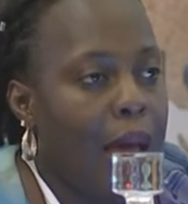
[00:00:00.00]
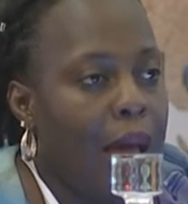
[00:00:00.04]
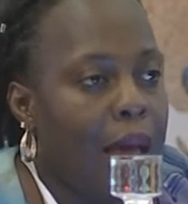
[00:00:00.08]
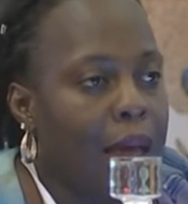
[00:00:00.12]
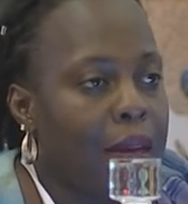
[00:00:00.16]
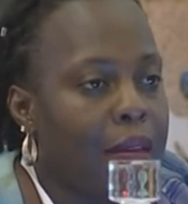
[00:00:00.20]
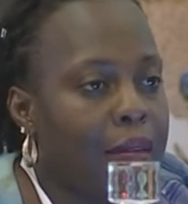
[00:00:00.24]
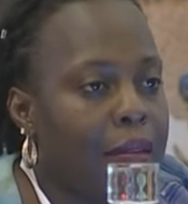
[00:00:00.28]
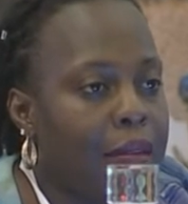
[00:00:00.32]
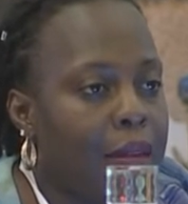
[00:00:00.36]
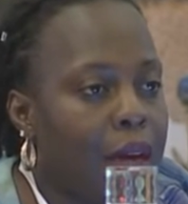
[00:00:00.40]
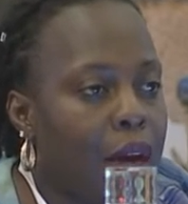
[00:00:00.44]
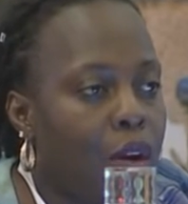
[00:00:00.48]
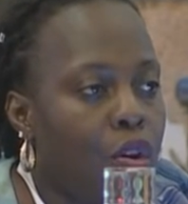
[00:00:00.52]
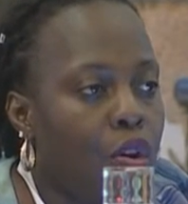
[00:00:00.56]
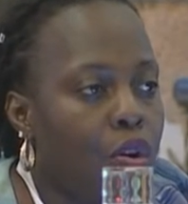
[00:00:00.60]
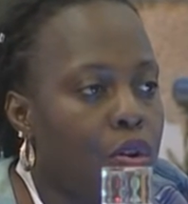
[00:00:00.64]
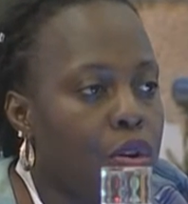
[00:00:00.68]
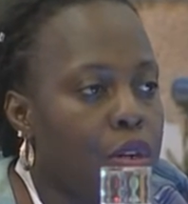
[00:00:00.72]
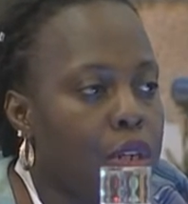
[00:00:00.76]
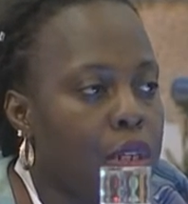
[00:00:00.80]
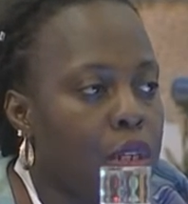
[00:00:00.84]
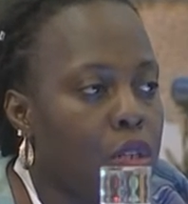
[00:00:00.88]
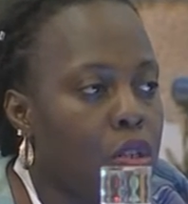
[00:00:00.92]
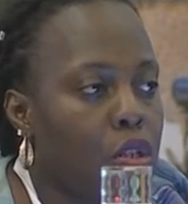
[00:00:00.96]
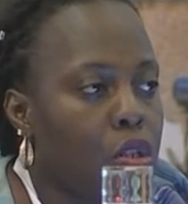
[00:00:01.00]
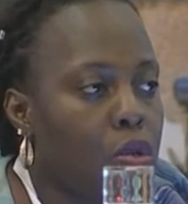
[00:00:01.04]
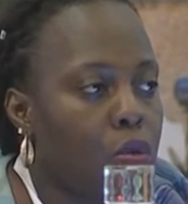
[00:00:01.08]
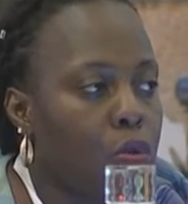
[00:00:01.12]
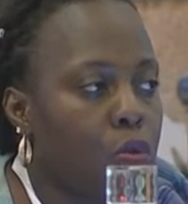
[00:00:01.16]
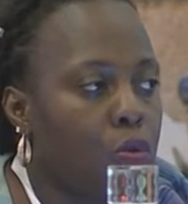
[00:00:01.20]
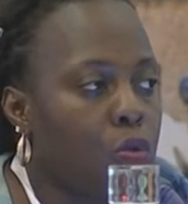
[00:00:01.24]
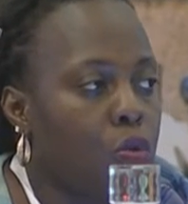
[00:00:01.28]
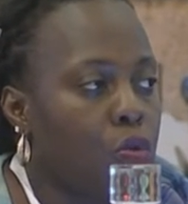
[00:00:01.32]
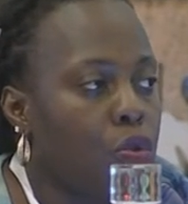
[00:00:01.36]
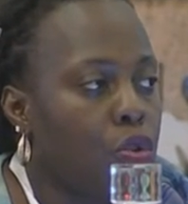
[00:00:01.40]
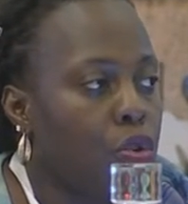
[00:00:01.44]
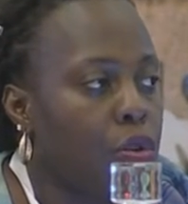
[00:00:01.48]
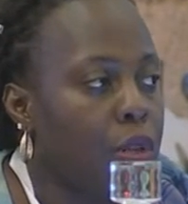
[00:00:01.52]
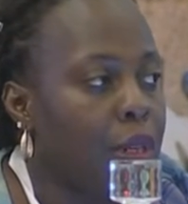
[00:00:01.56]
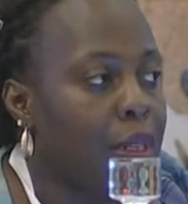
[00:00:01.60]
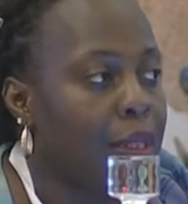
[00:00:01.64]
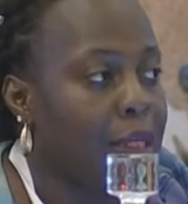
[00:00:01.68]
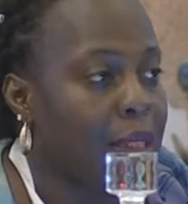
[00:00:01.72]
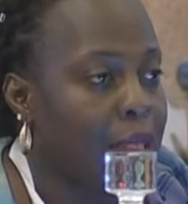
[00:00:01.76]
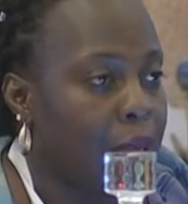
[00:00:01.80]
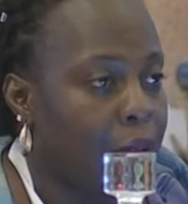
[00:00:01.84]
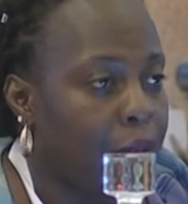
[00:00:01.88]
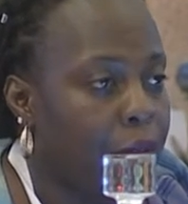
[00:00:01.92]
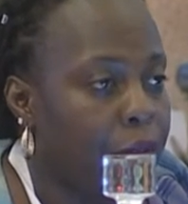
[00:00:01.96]
And according to
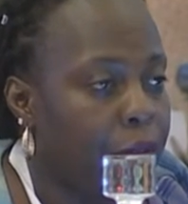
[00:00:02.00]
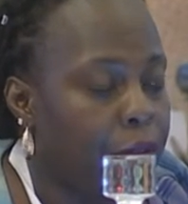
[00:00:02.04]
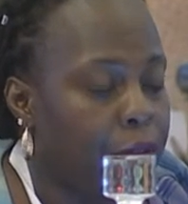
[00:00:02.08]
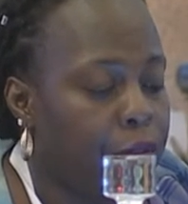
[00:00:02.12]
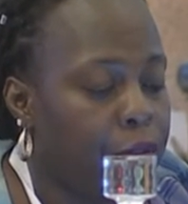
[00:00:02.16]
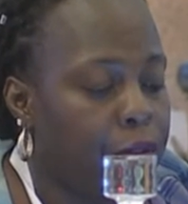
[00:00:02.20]
UNICEF,